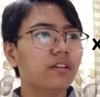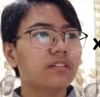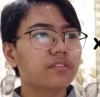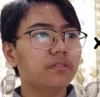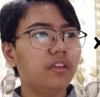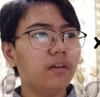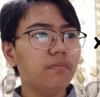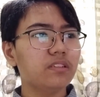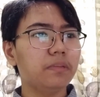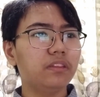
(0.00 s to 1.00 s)
So there
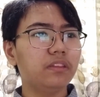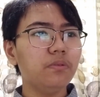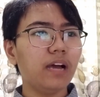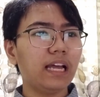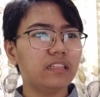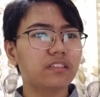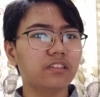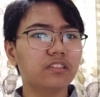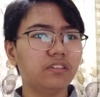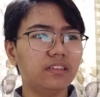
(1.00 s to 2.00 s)
must be 2
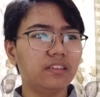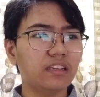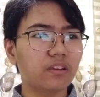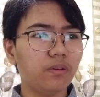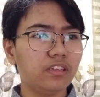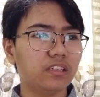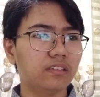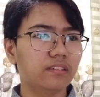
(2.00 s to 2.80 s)
answers to this equation.